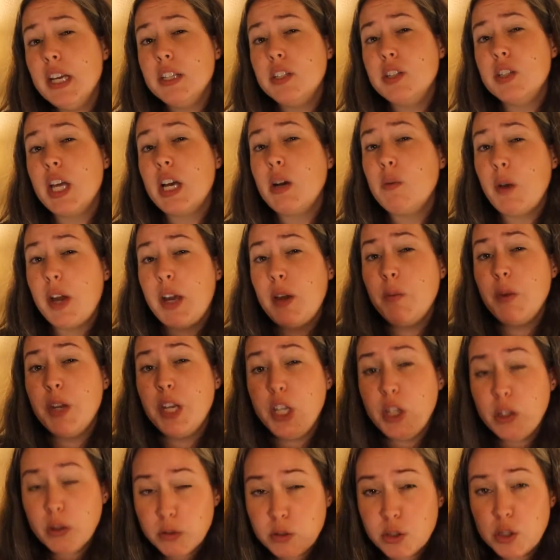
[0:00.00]
So that way when
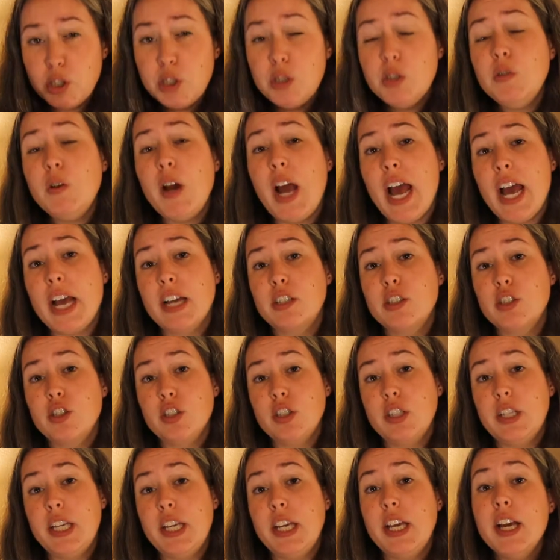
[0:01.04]
you do
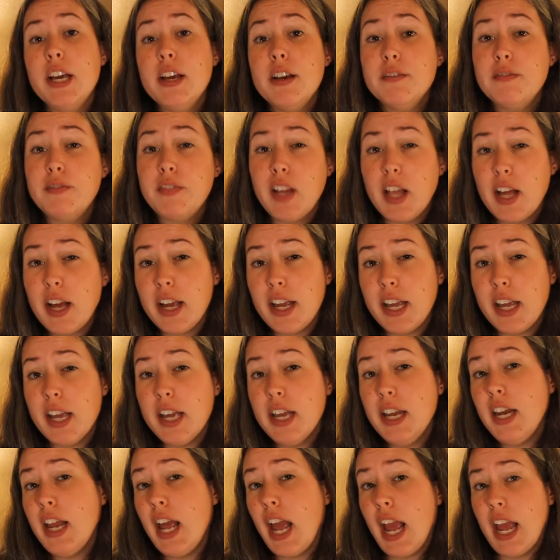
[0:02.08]
actually fly
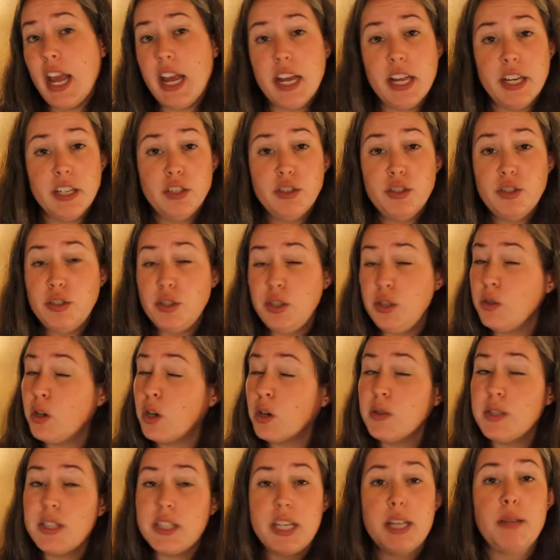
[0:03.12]
in and you go
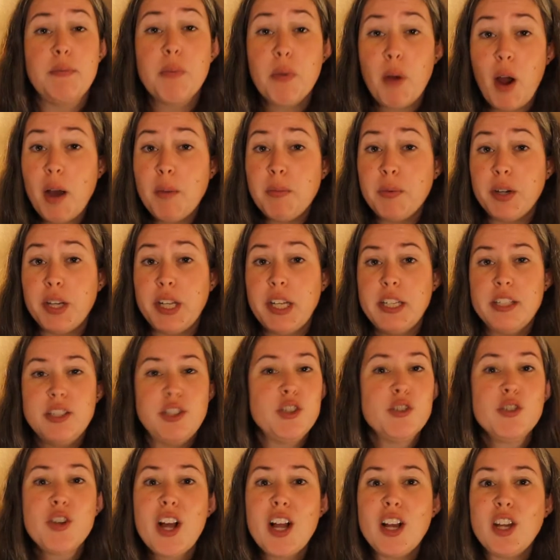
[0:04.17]
see properties,
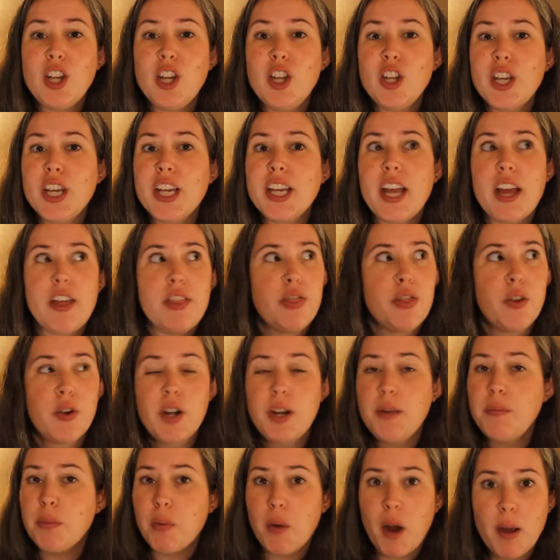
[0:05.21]
you're not looking at 30
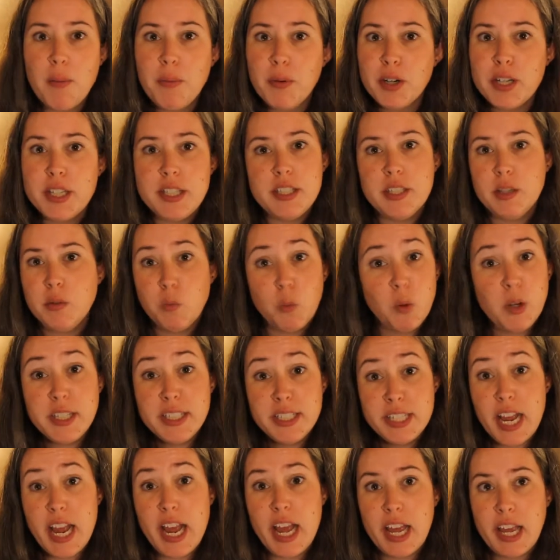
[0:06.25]
properties in one
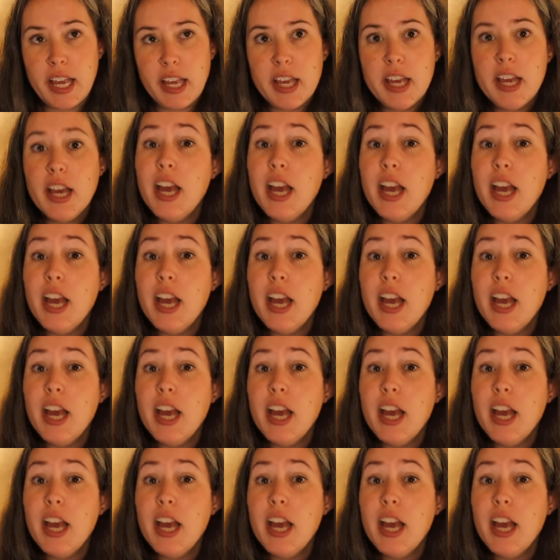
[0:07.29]
day.